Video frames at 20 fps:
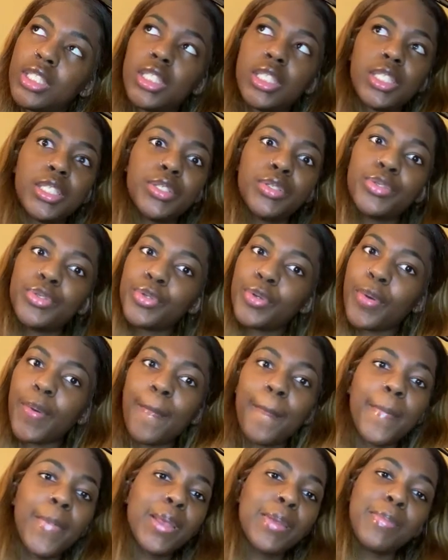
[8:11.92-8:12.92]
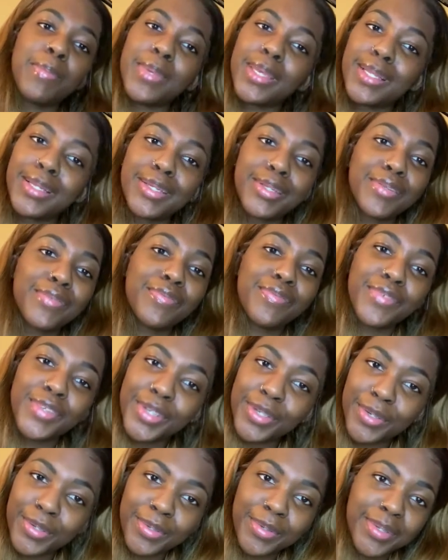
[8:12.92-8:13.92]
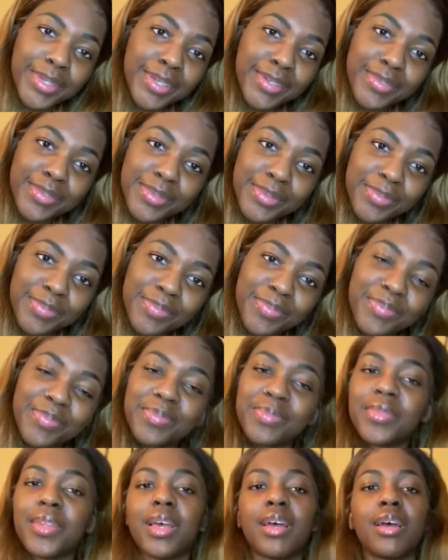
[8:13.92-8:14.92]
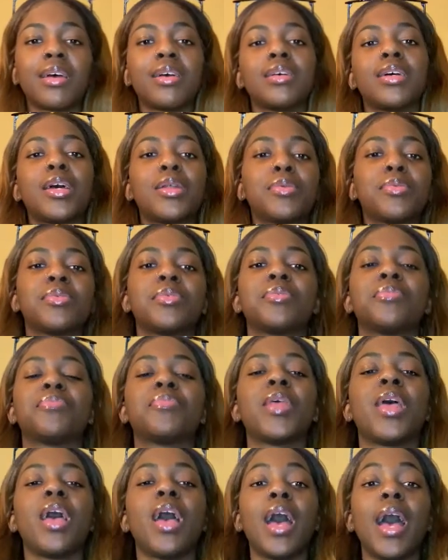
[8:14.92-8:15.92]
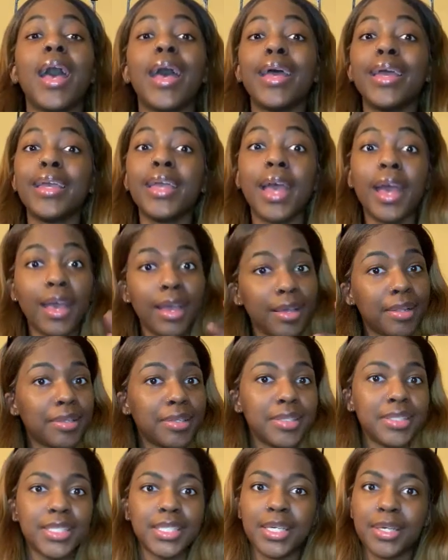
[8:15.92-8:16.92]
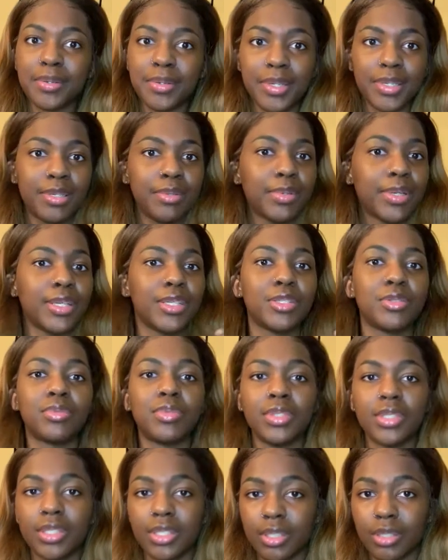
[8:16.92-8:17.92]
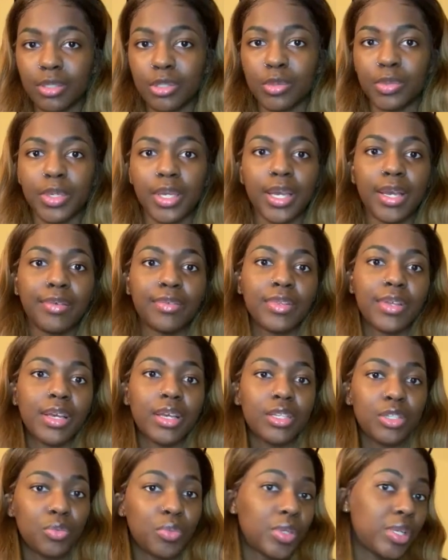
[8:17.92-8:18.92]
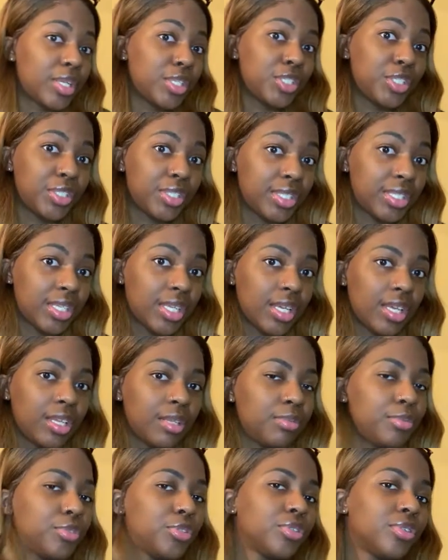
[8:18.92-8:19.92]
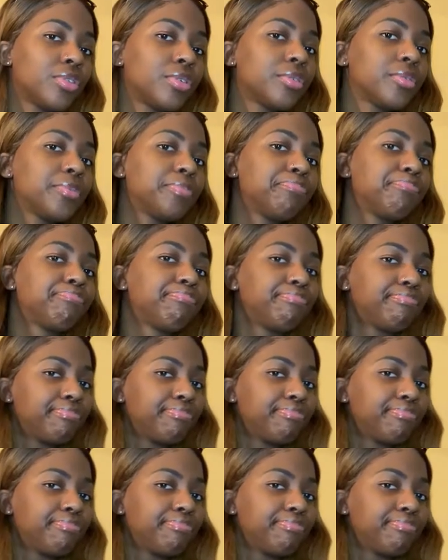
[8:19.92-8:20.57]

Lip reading: so you know, I might make another video or whatever. Nah, I don't know. I highly doubt anybody's want to see this wig after what I just said, but you know,